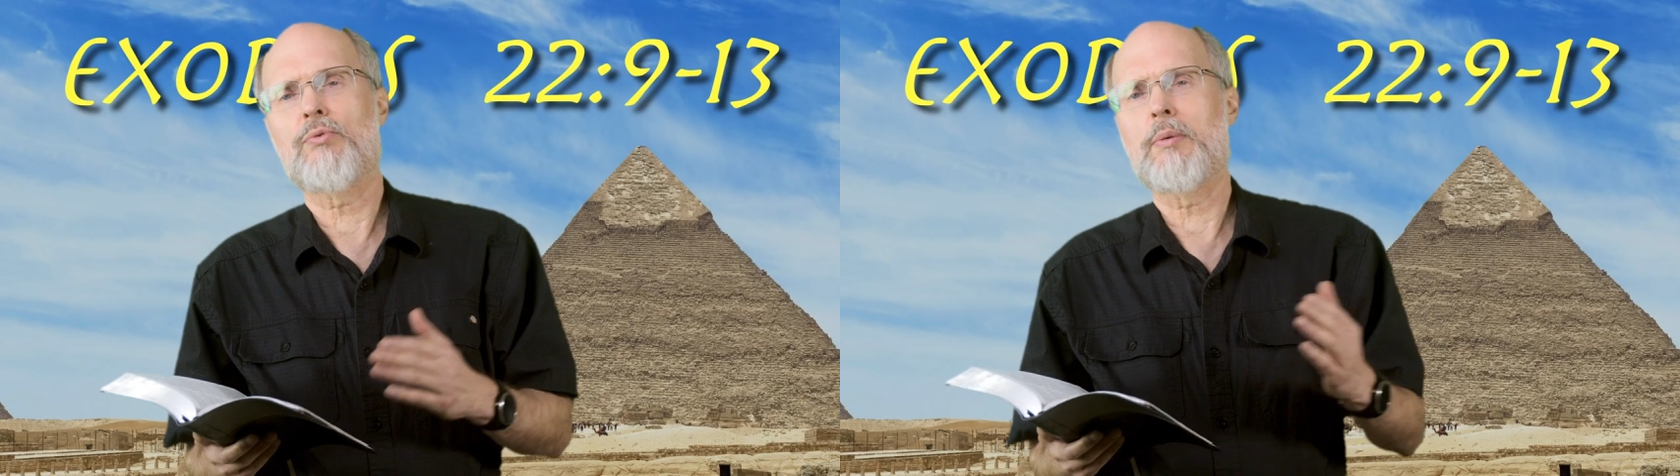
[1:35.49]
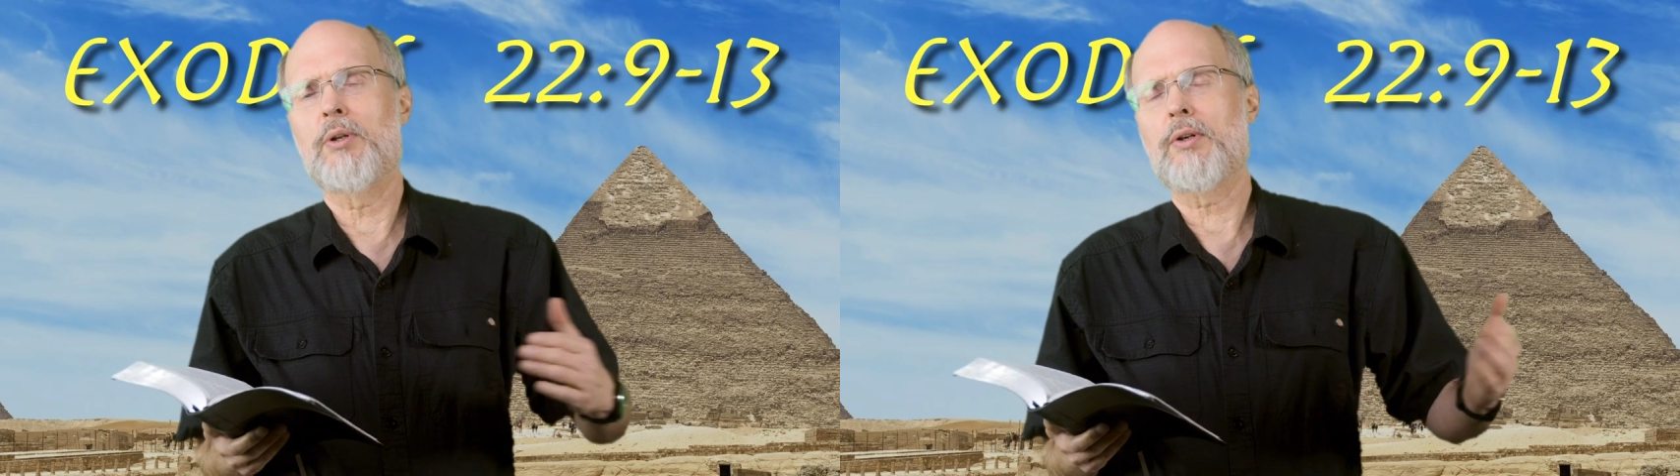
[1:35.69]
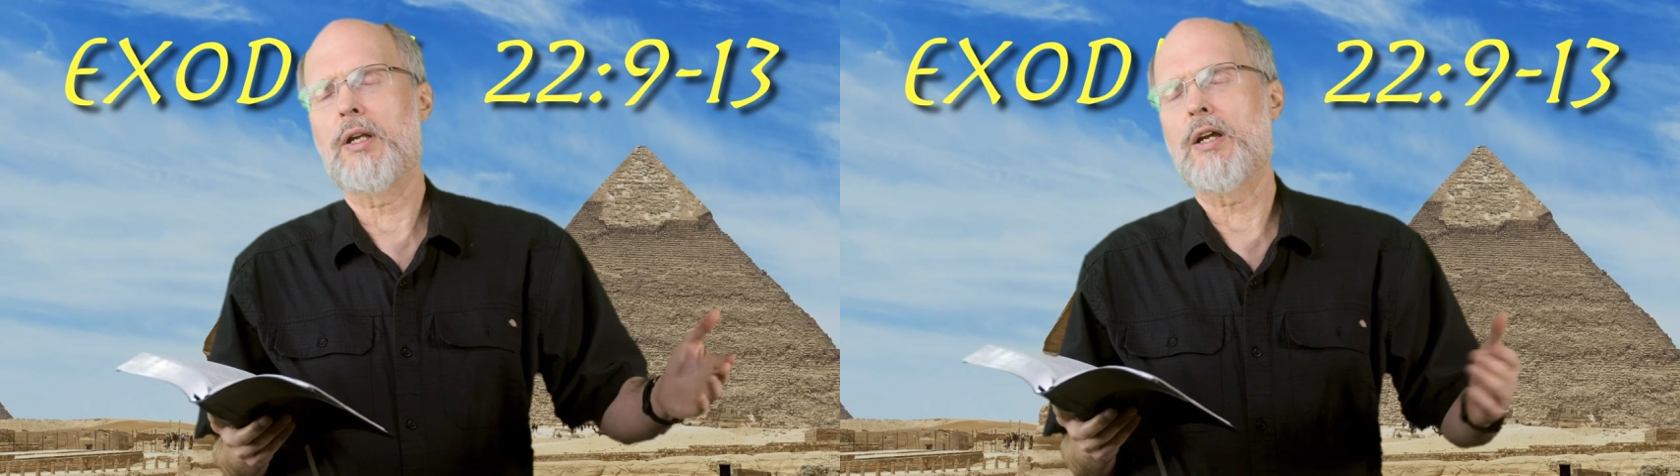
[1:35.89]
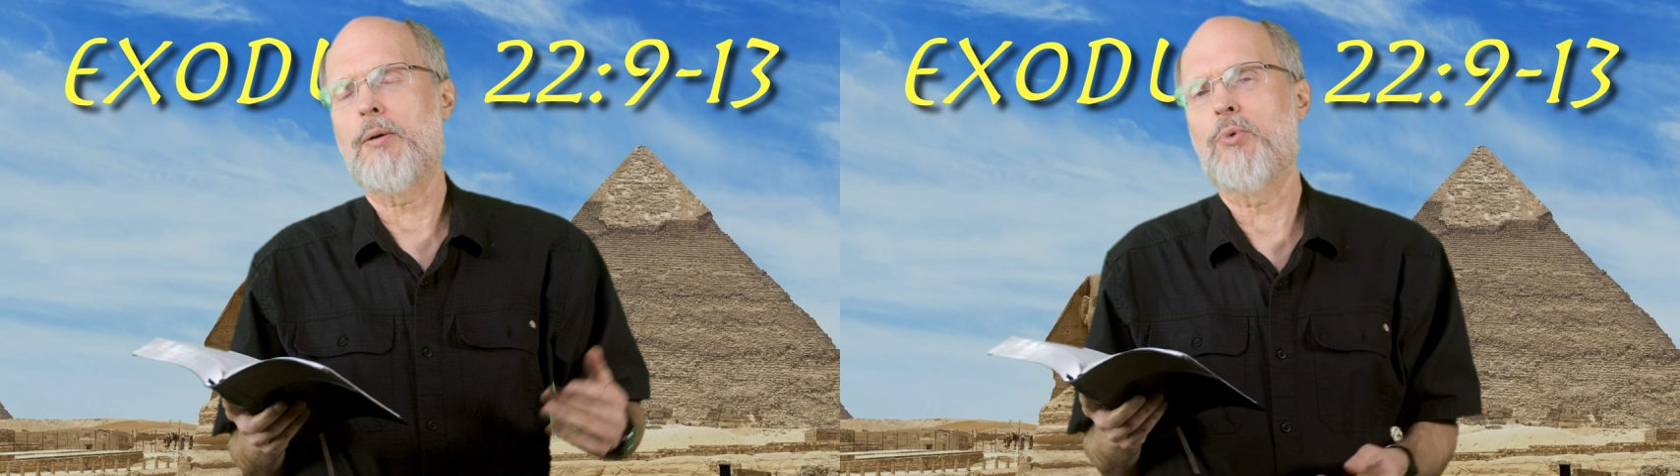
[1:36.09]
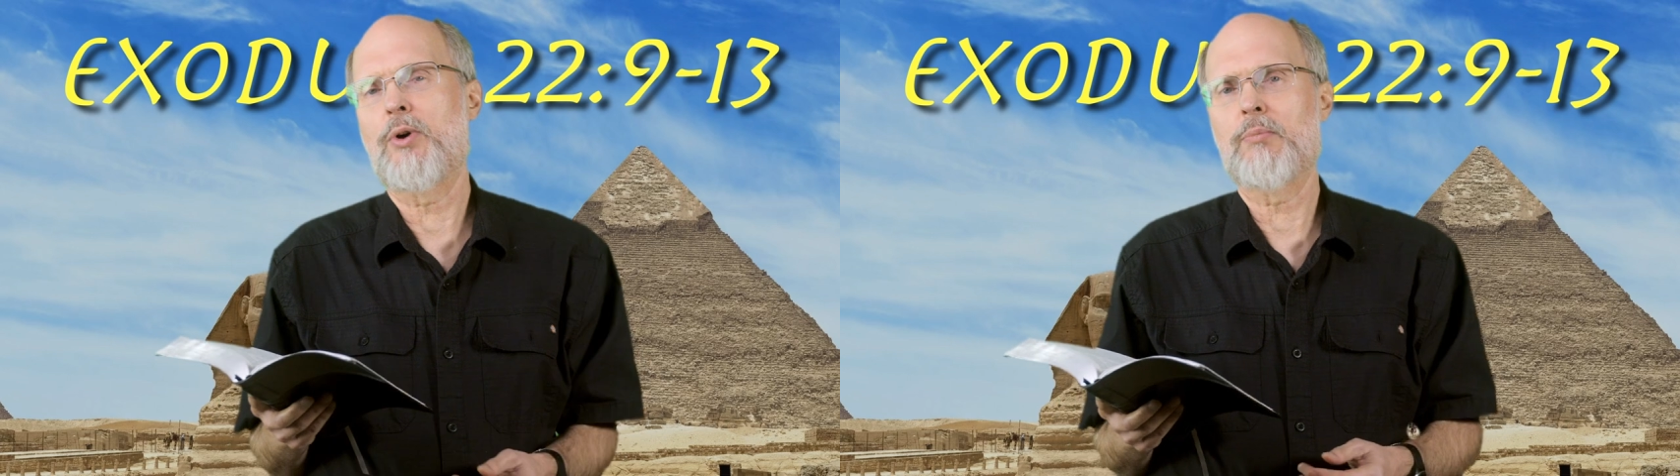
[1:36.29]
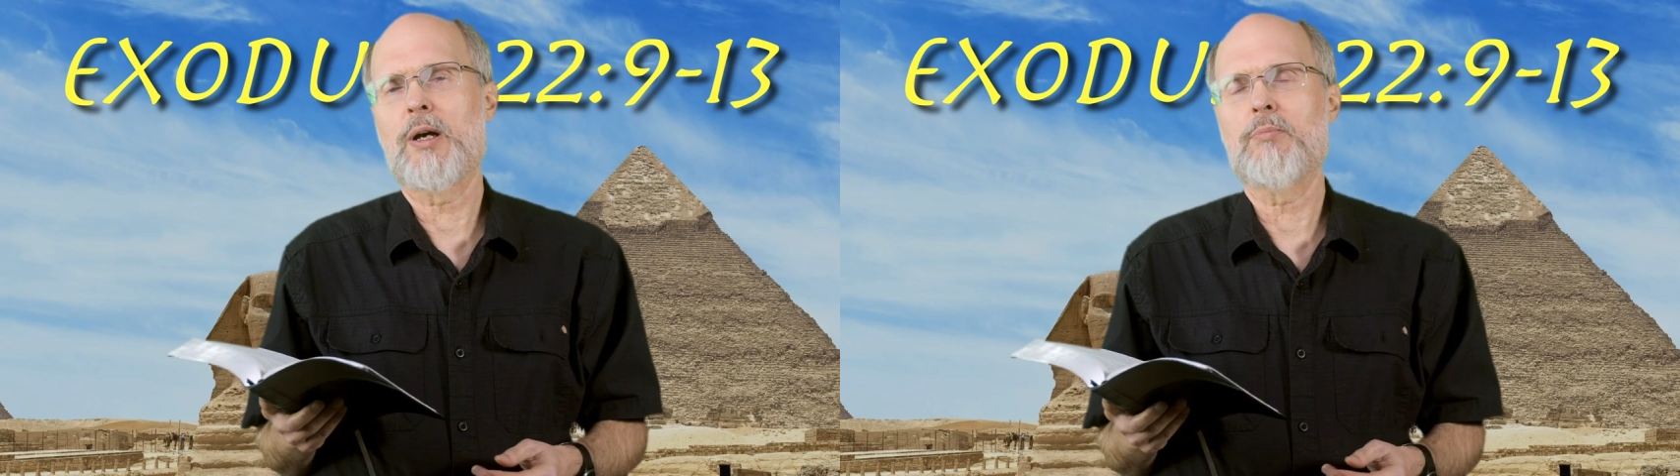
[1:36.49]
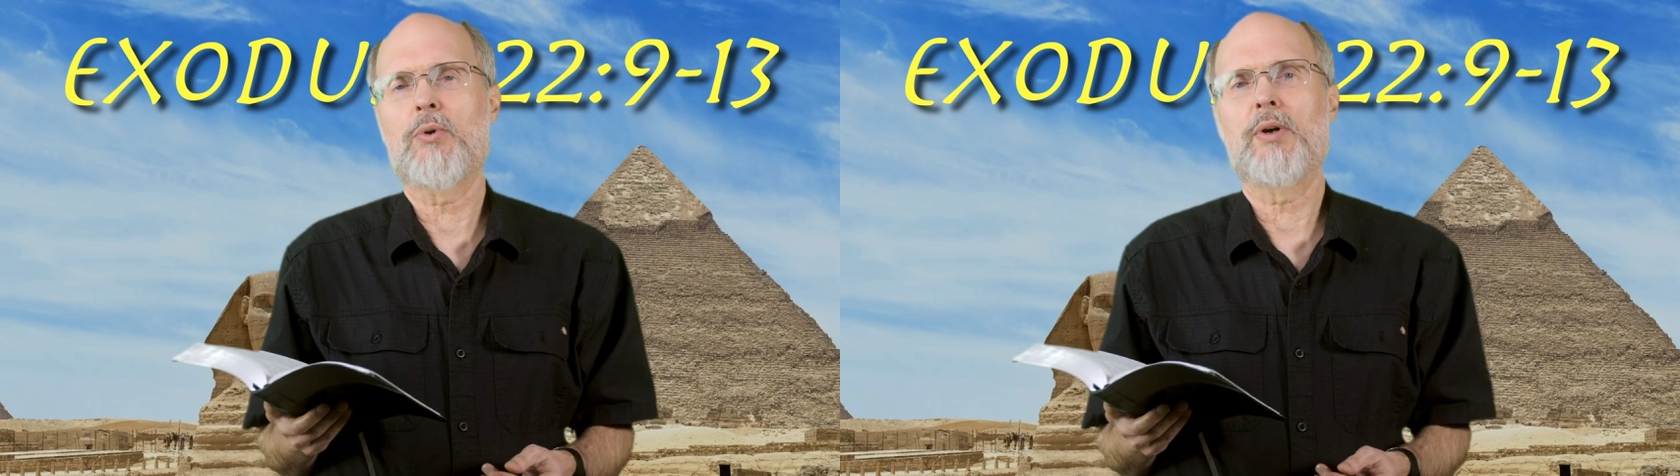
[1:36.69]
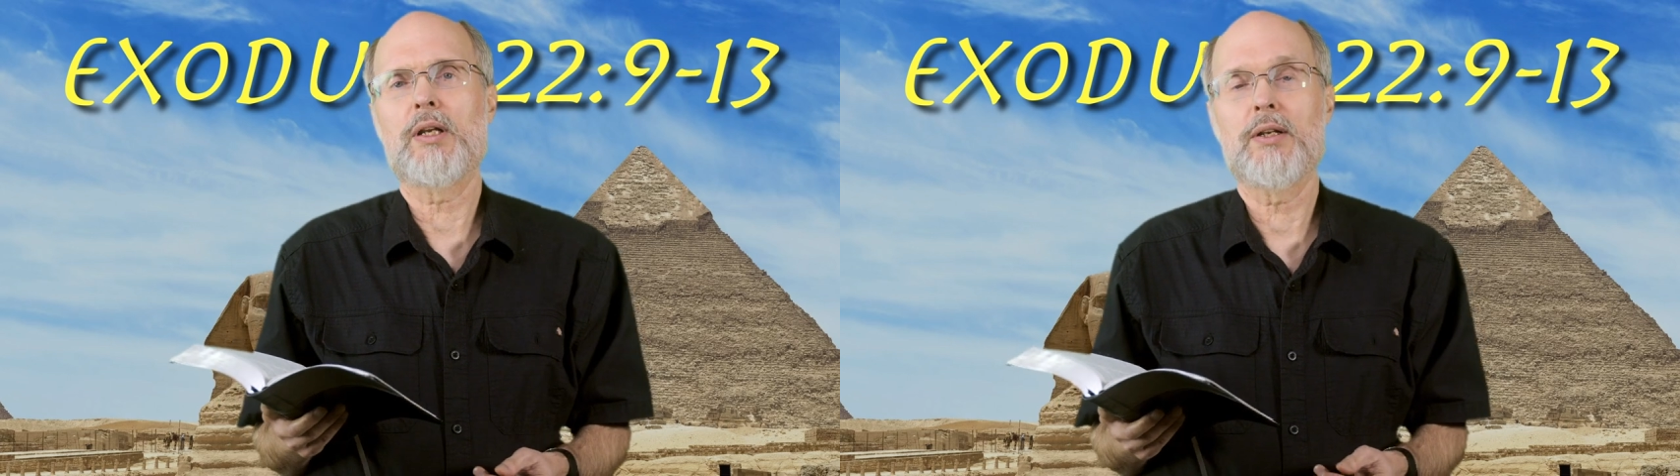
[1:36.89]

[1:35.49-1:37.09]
we've been looking at morning by morning,